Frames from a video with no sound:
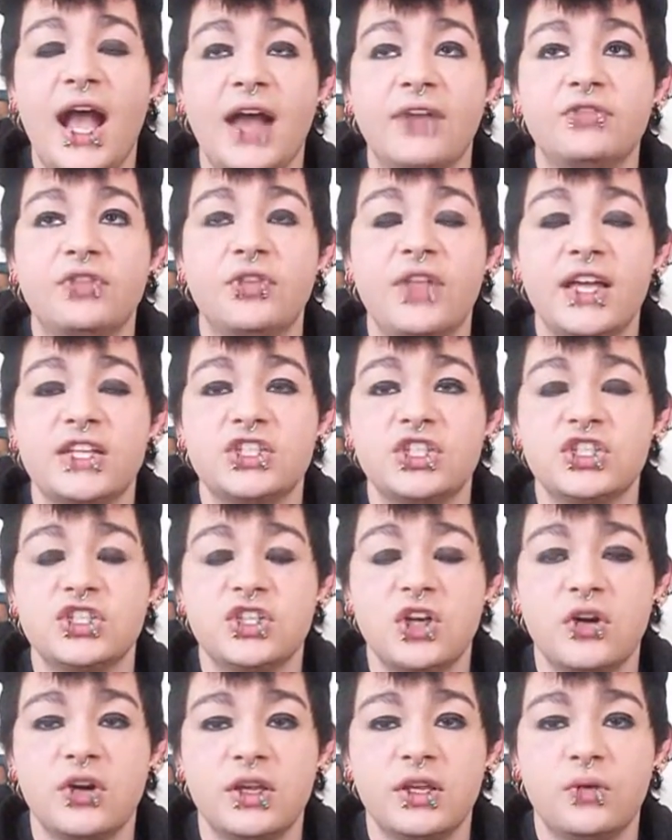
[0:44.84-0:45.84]
after that she
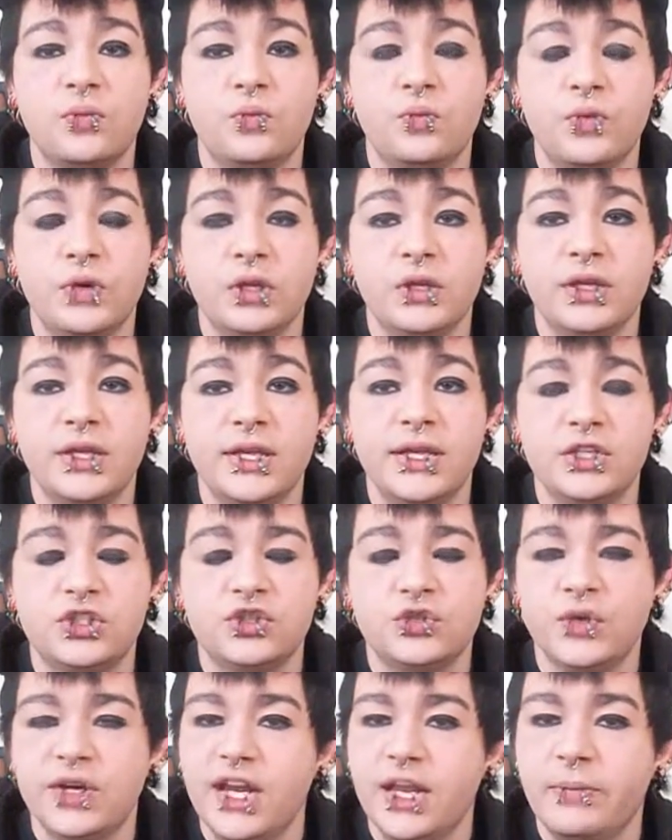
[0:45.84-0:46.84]
started really
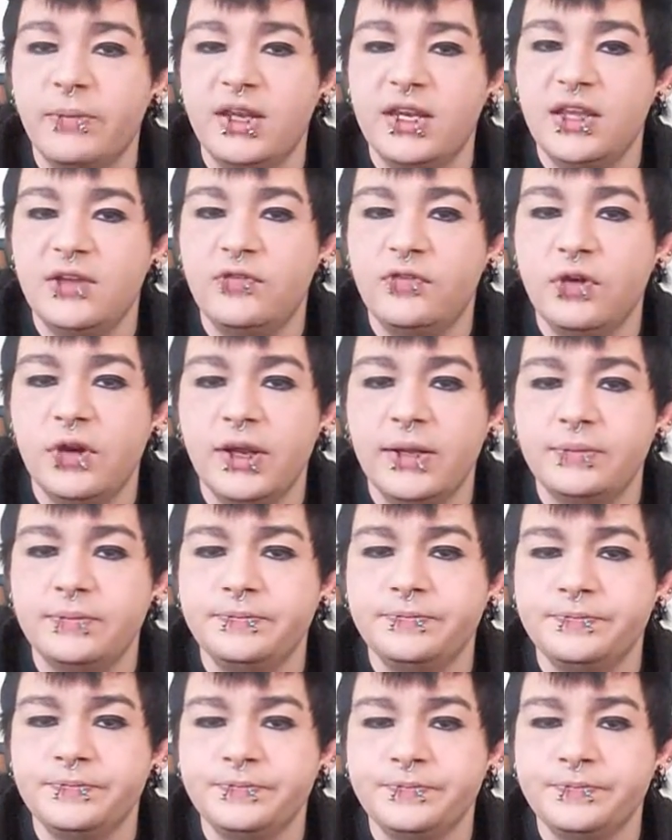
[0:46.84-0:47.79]
treating me different,